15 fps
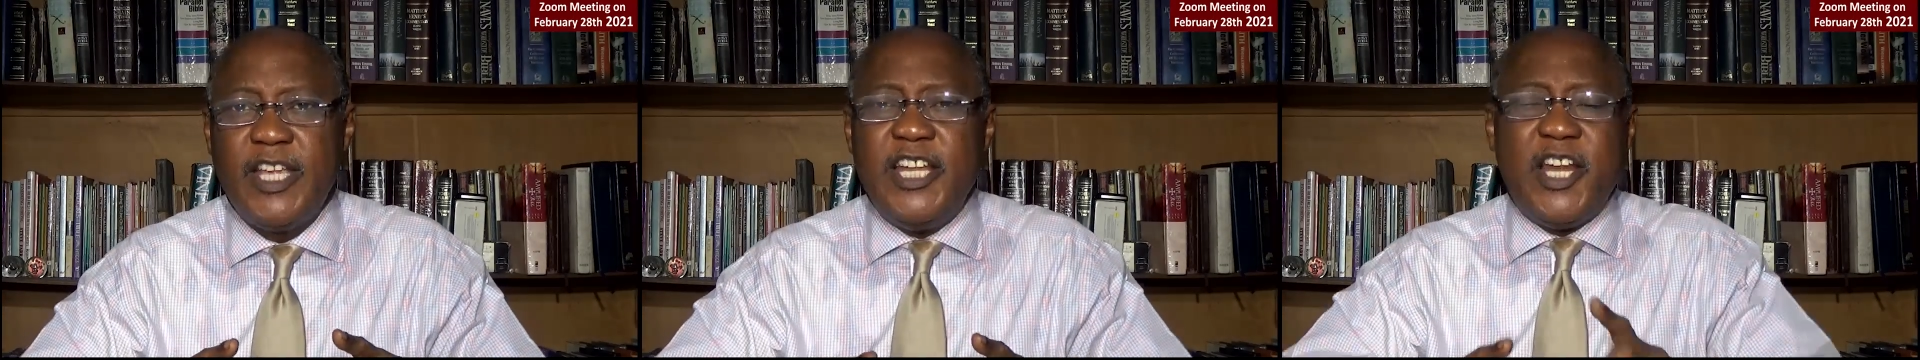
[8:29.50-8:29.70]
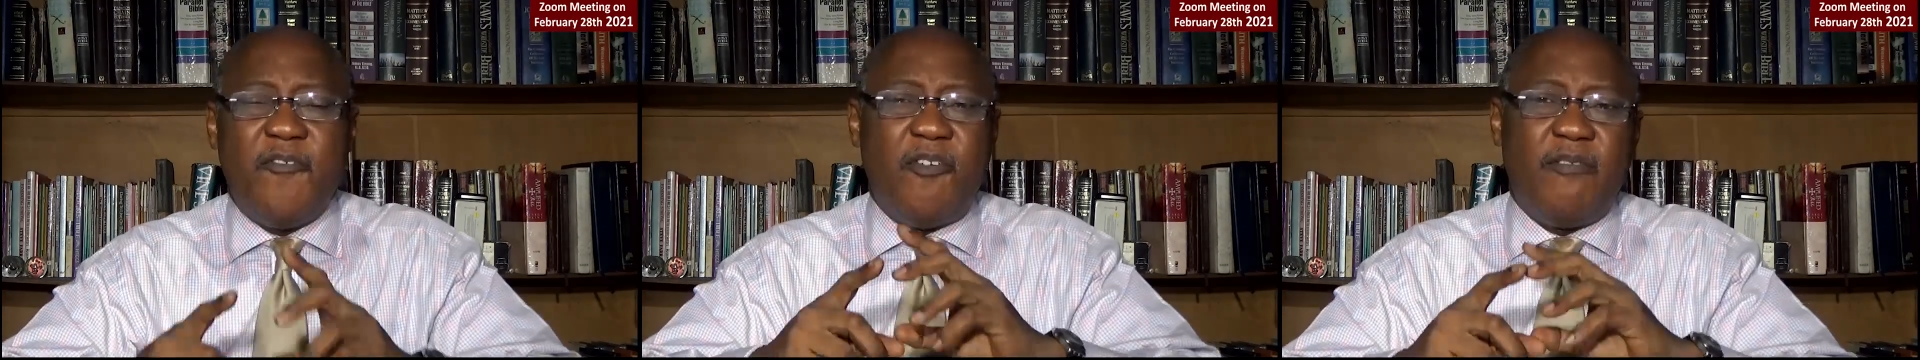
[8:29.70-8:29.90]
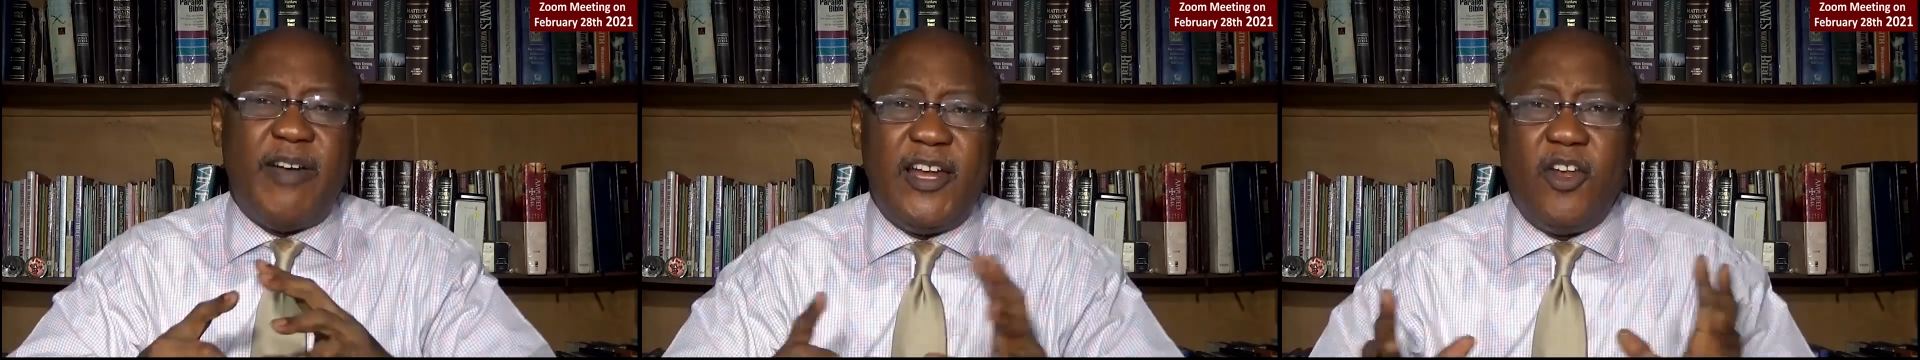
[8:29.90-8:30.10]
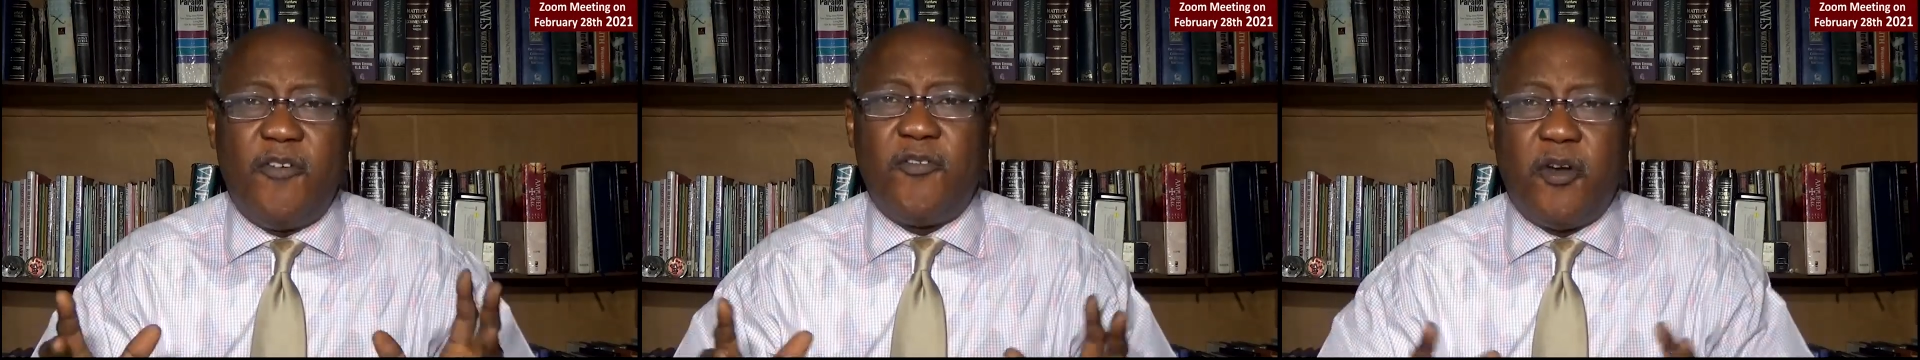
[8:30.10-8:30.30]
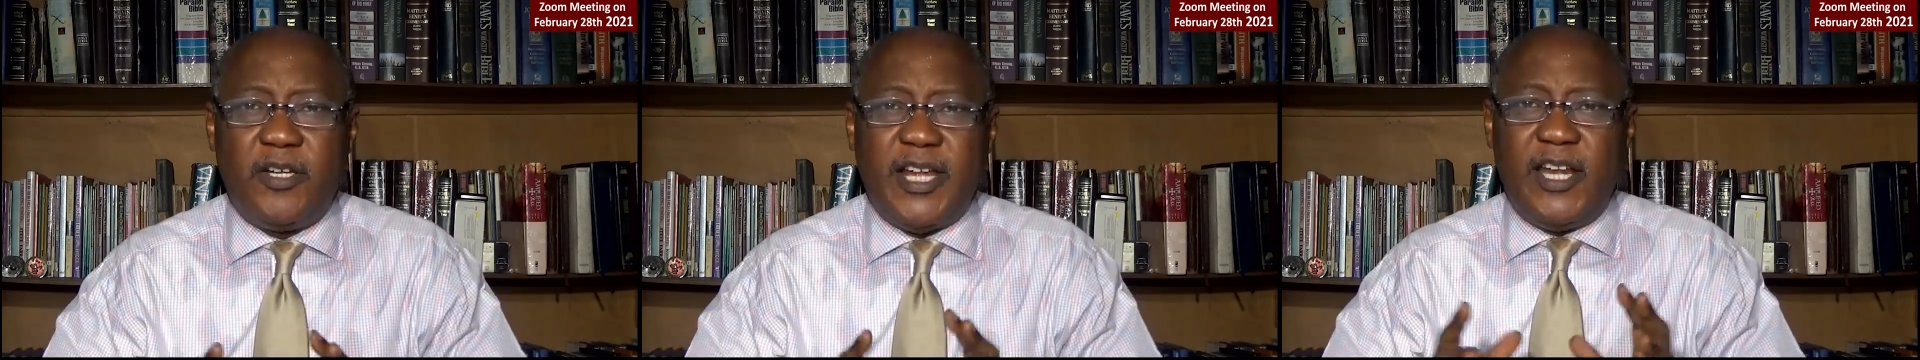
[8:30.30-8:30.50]
Enough of I
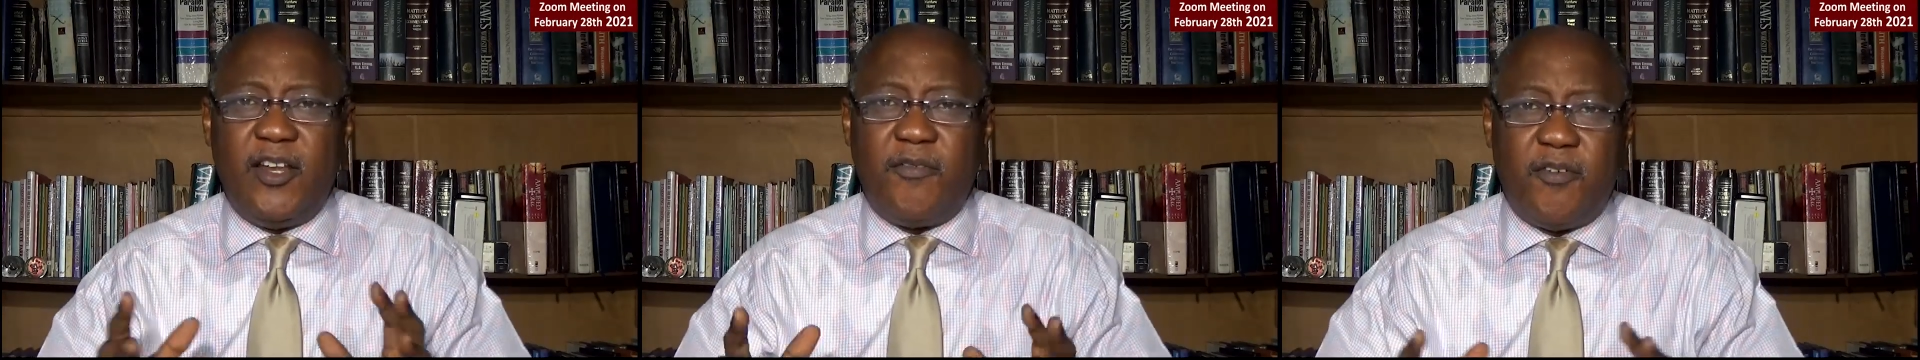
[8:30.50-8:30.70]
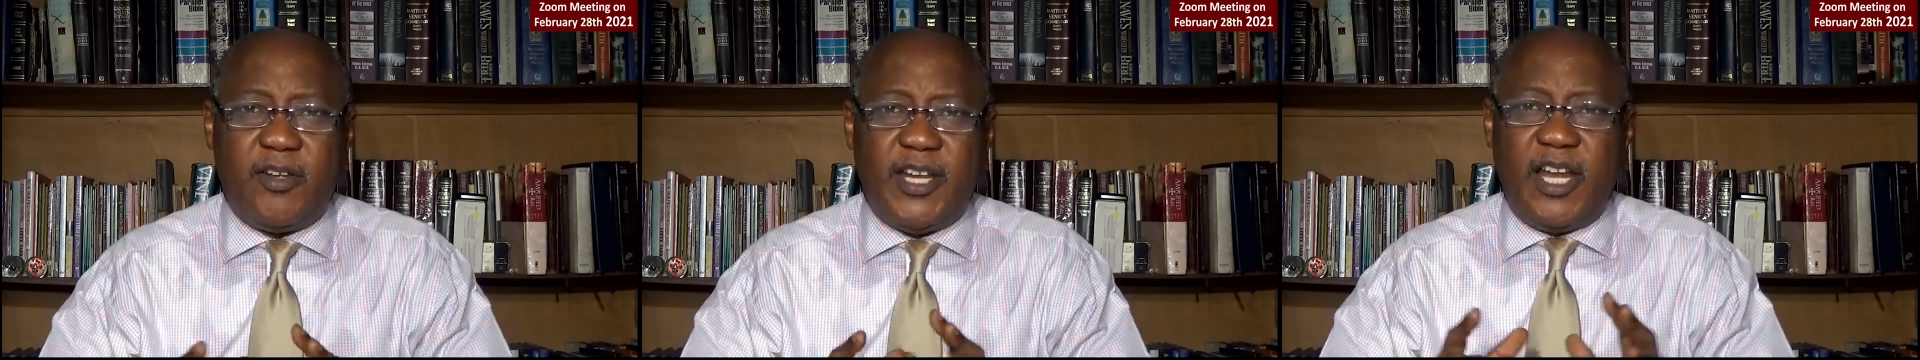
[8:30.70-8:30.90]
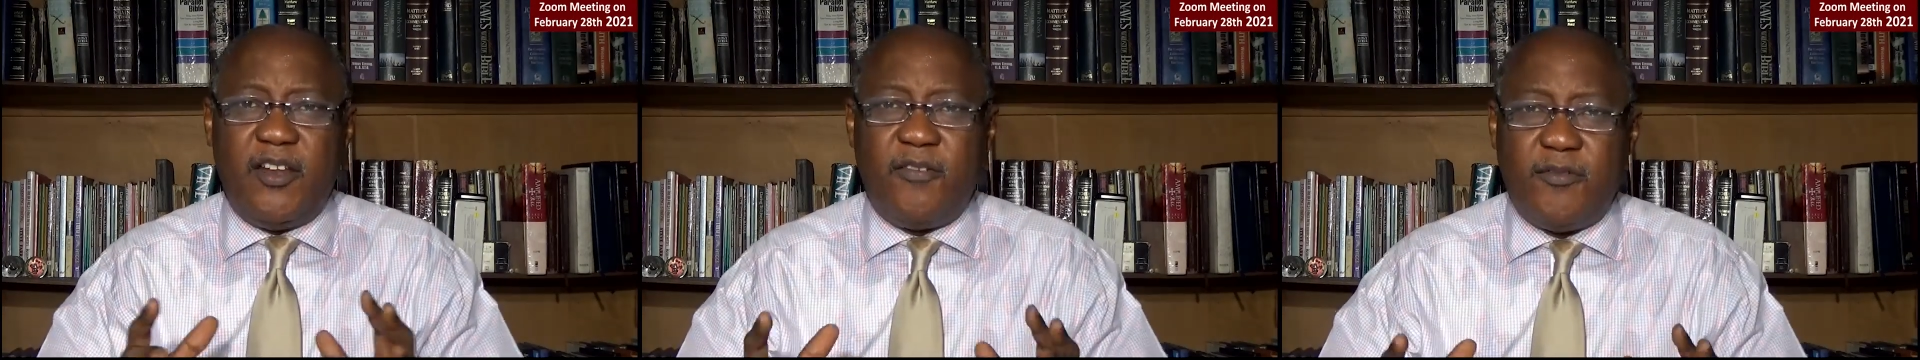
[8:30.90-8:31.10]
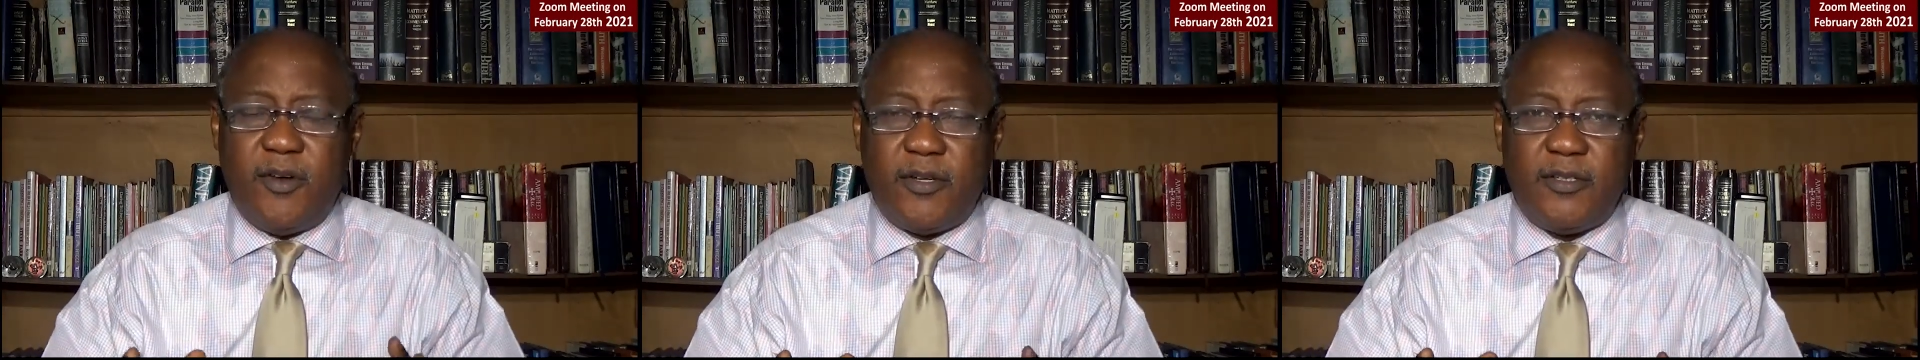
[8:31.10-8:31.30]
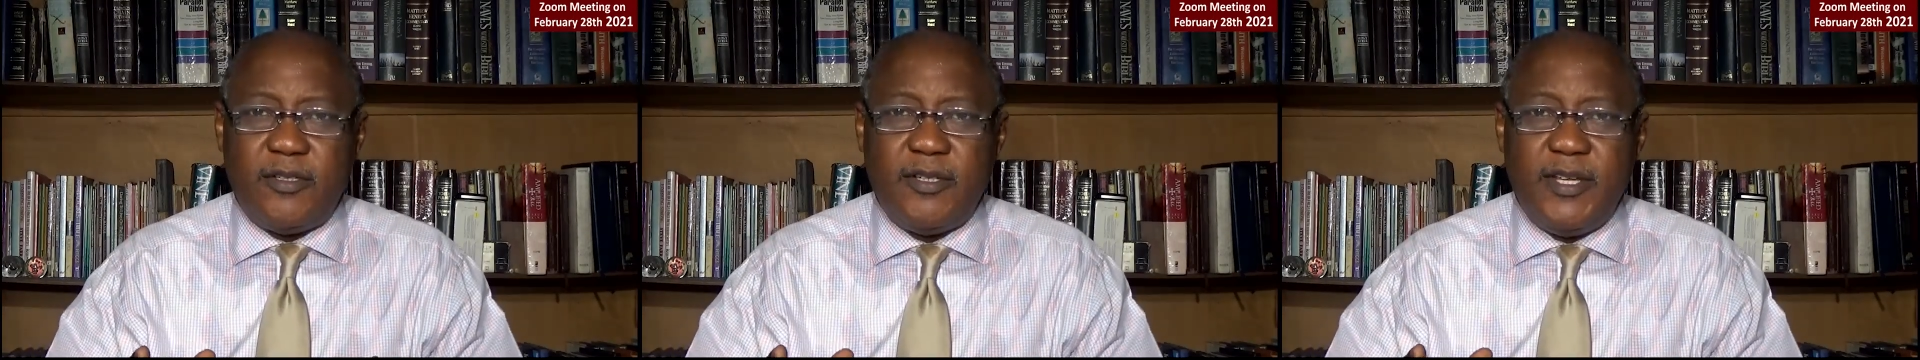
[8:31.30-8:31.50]
love God, I love God, I love
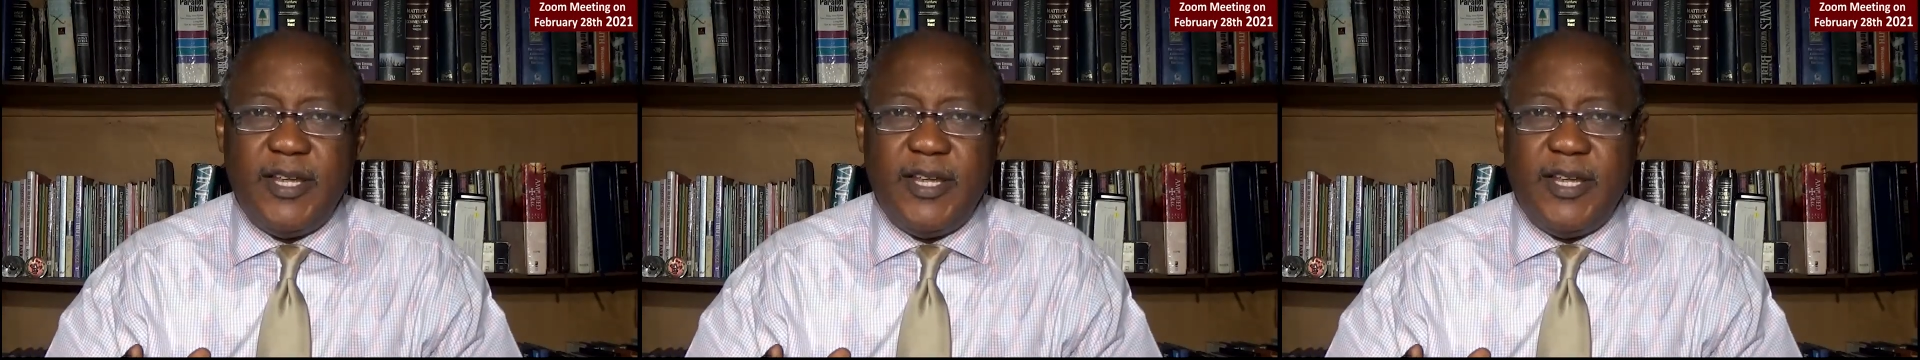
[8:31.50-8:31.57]
God.